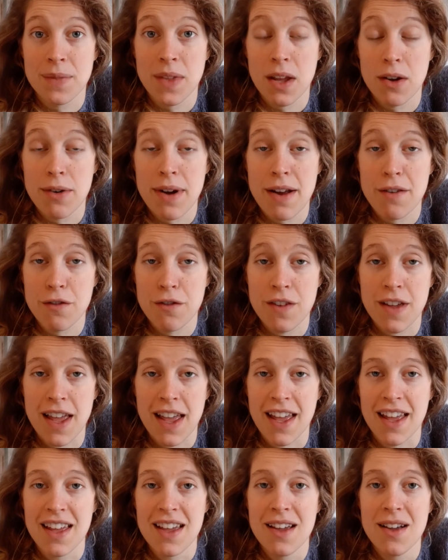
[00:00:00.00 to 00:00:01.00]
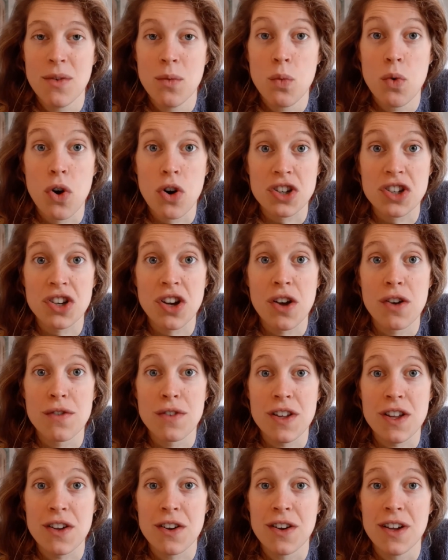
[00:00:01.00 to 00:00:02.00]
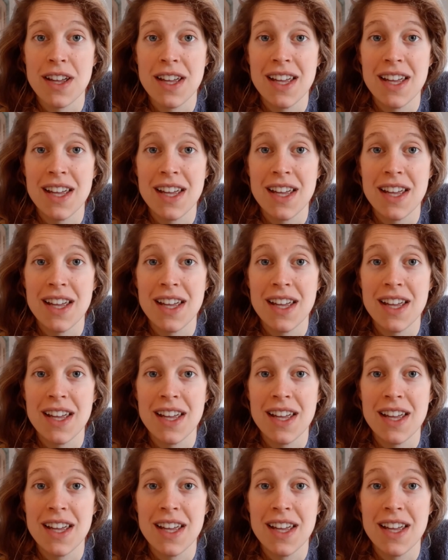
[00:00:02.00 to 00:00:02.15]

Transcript: around fear wash over you